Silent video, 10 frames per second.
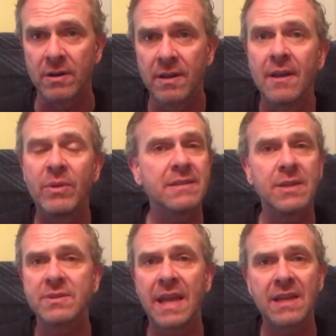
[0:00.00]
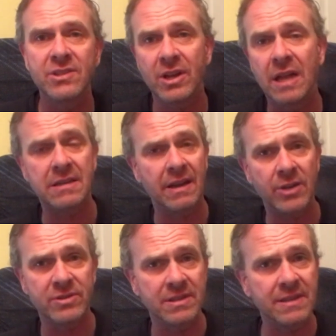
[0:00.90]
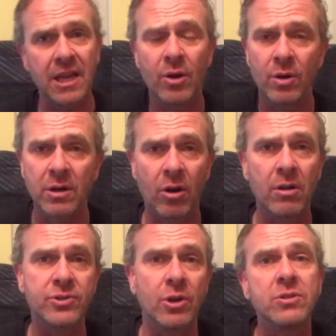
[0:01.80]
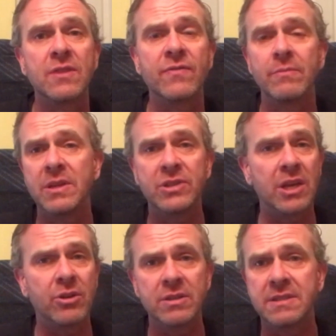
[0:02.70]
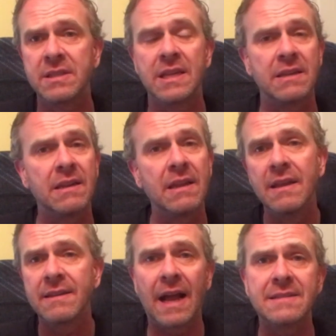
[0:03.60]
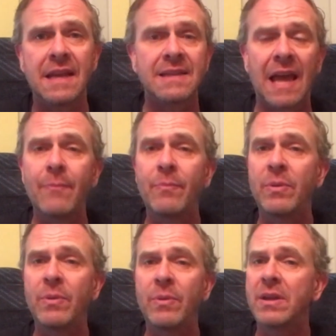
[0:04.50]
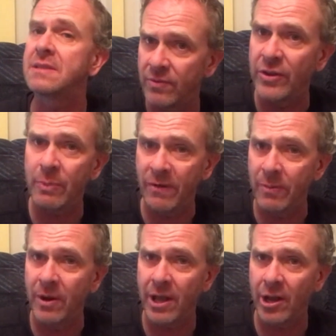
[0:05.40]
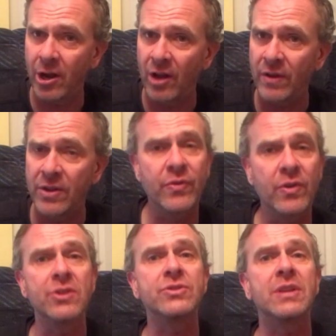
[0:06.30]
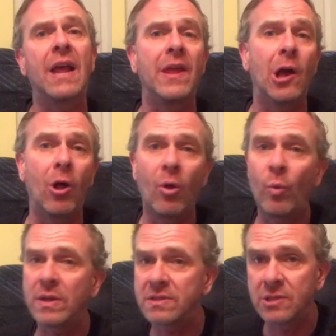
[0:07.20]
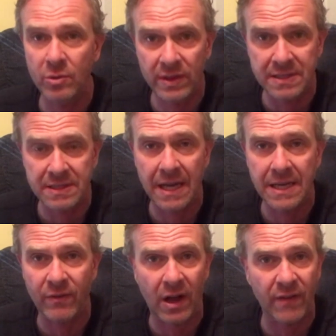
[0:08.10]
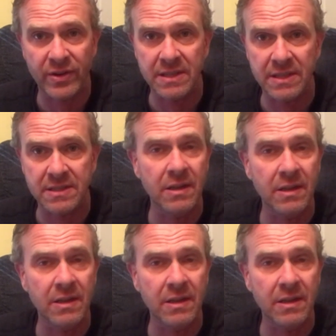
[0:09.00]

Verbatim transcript: because they were taking shots on Andrew Sendejo and Karl Joseph and BJ Goodson and guys like that because they, they spent the money on offense first and they always knew this kind of offseason